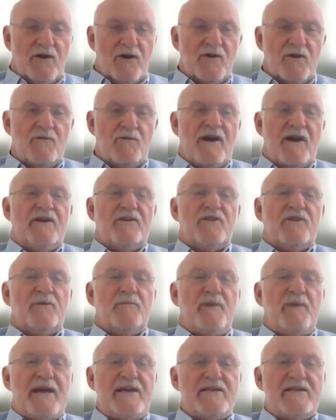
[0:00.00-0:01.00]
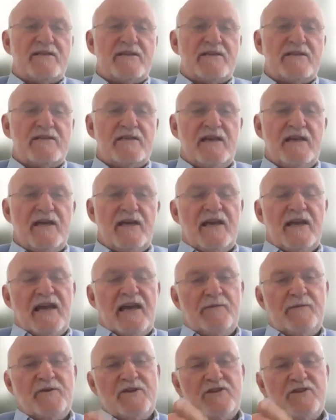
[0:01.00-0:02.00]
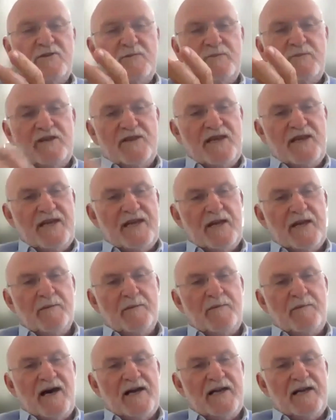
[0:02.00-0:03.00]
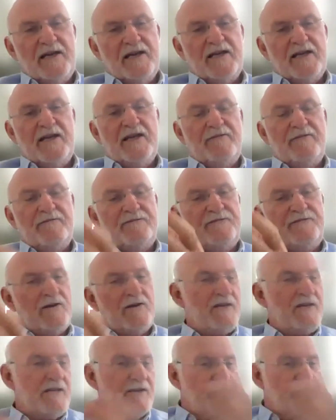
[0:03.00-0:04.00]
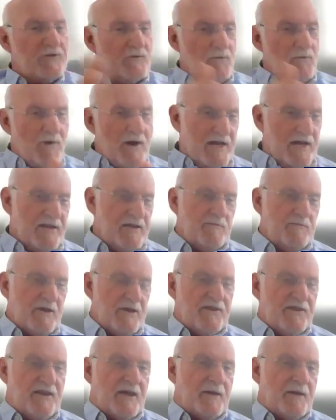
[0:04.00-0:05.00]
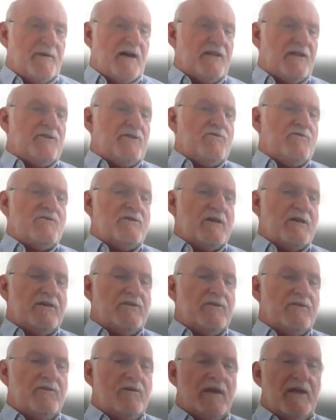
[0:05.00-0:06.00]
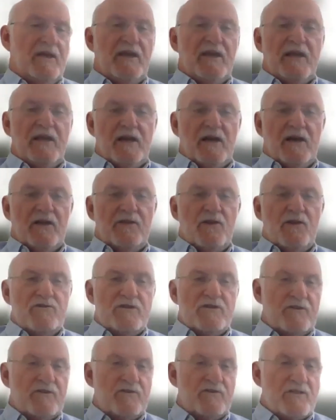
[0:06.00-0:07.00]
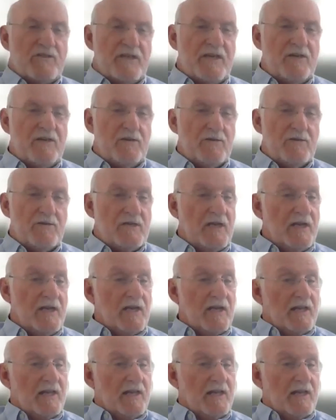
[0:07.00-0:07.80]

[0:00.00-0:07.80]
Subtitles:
a regular basis, and we should be thinking about it in a very different way than we think about those other skills.